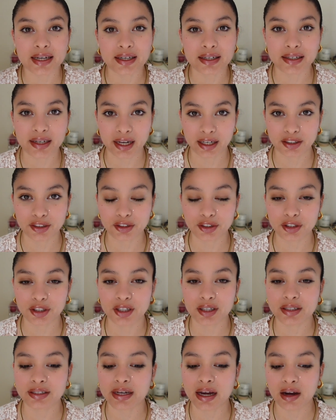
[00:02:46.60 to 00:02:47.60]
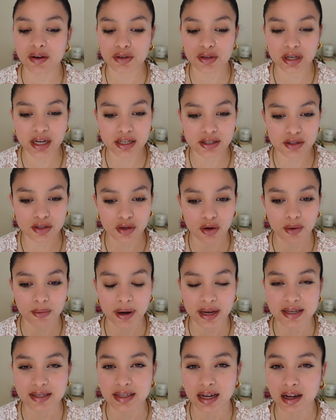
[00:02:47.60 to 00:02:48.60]
Nectar. Now, you guys know
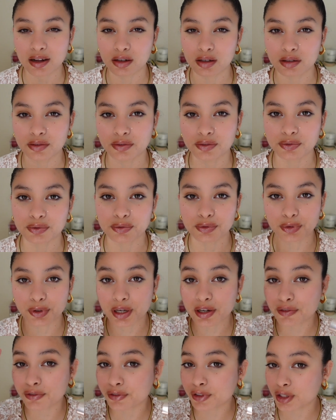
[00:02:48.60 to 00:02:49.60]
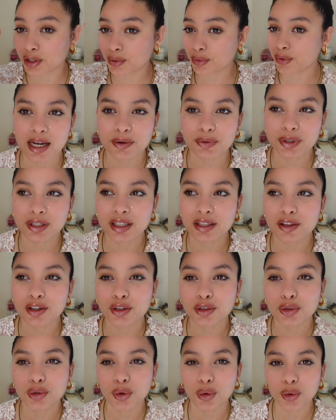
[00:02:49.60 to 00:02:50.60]
my style of review, not really the
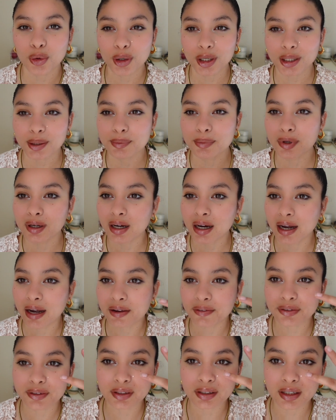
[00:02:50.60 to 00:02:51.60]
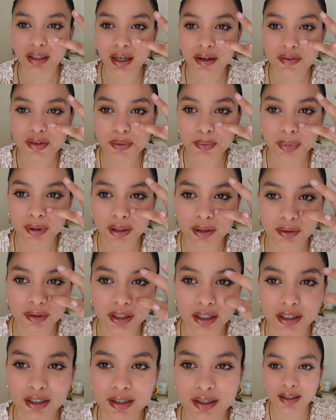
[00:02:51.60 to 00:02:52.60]
norm. I feel like I was sparkle
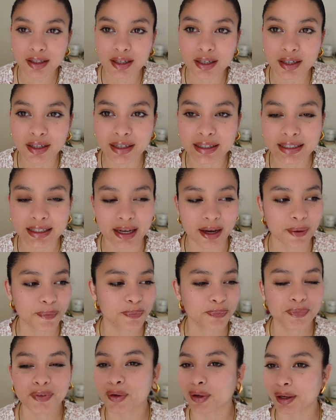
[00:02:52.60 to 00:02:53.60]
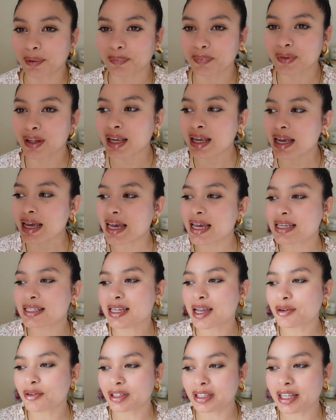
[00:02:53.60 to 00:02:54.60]
here. Yeah, okay. It's
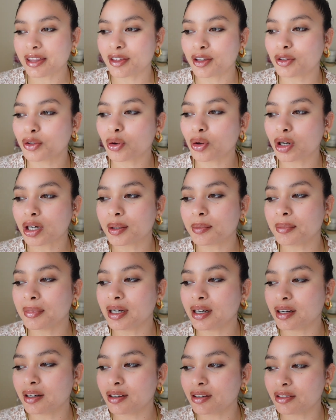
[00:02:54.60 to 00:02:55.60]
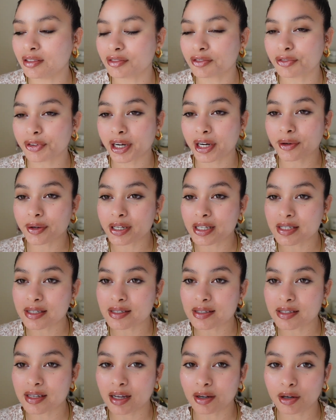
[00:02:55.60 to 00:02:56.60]
not really the norm of
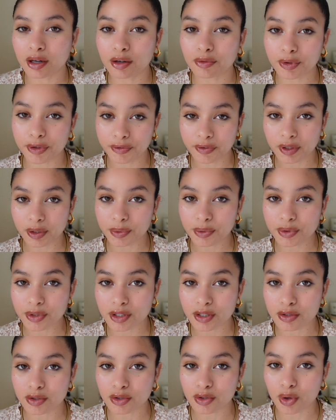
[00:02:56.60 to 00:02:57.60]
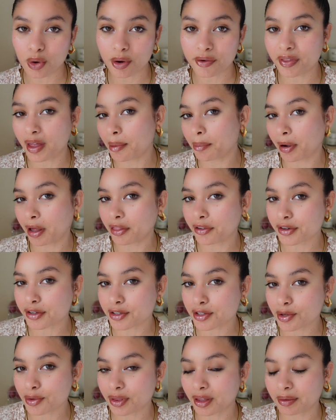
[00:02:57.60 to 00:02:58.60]
fragrance reviews, so if that
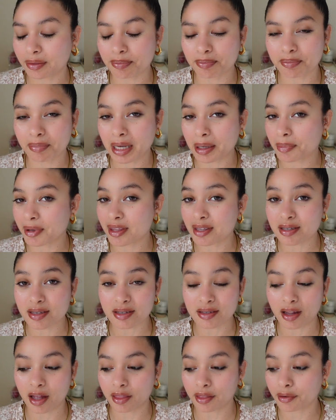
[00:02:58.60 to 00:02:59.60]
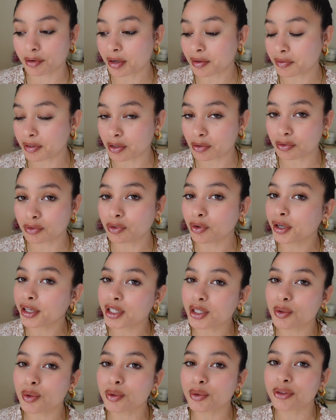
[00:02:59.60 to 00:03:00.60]
bothers you, then maybe this is not the review for
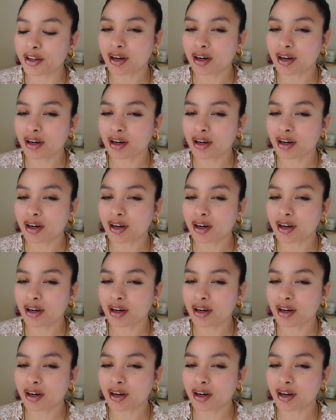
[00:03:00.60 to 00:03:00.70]
you.